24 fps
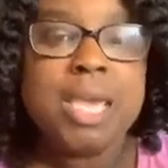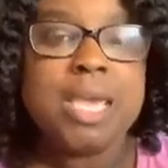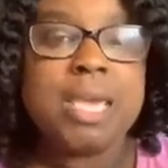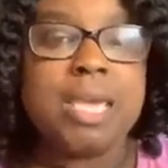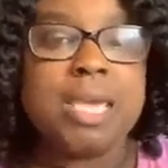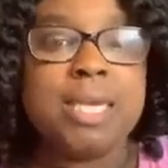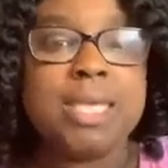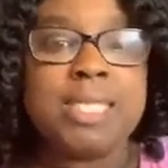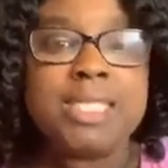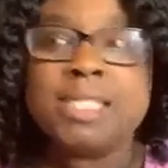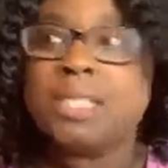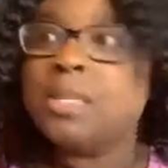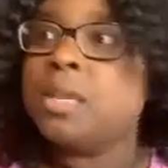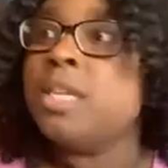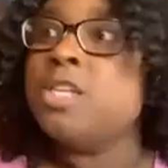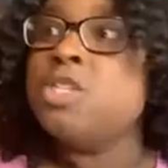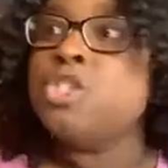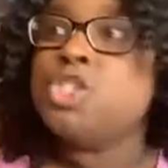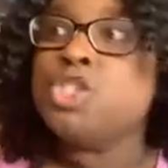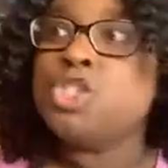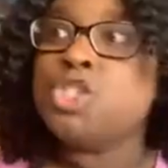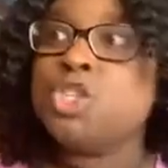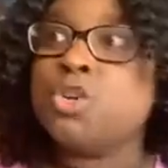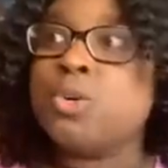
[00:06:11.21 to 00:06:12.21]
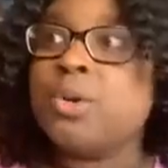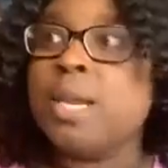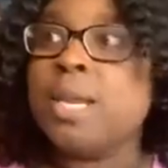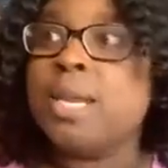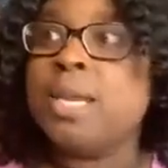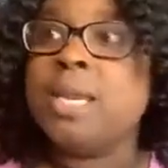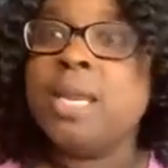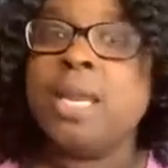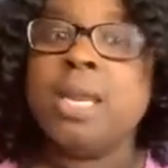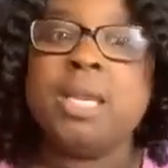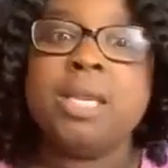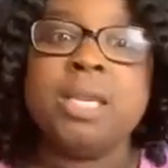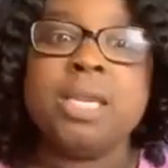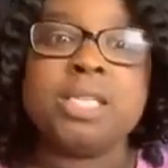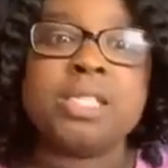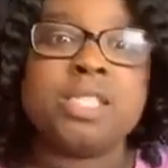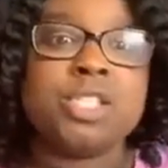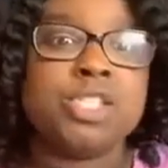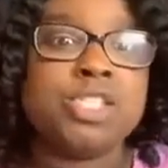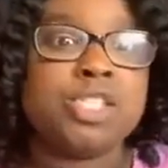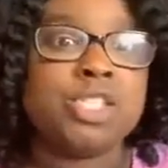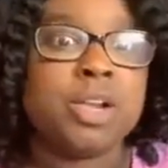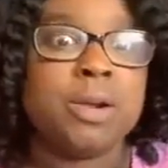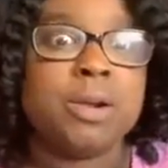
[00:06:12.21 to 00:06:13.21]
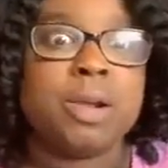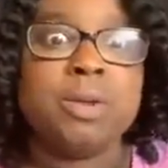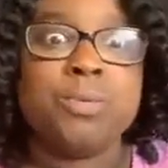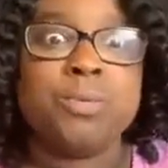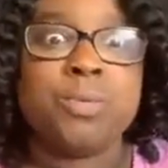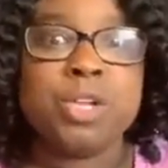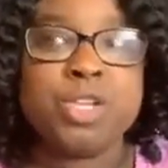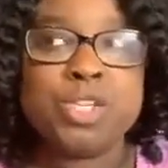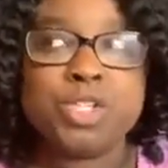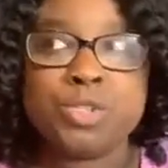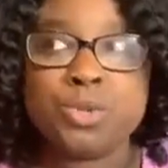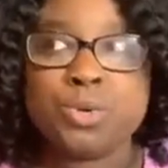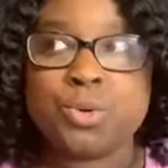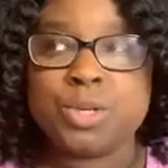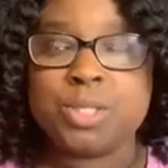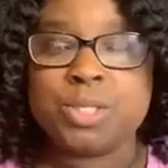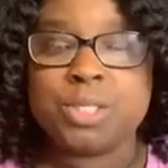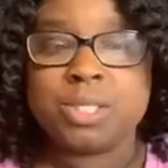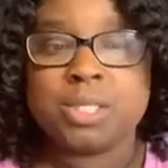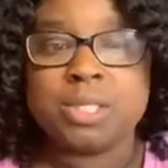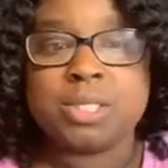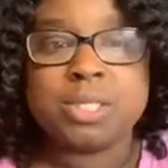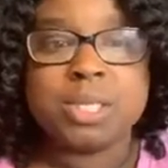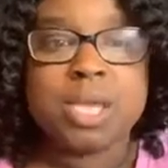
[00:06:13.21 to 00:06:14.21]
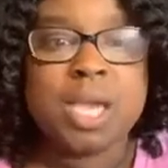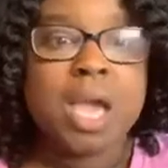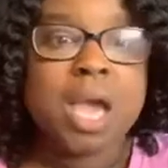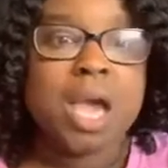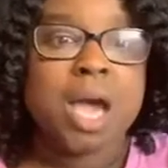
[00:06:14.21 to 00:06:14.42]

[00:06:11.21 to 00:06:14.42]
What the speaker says: is ensuring necessary resources.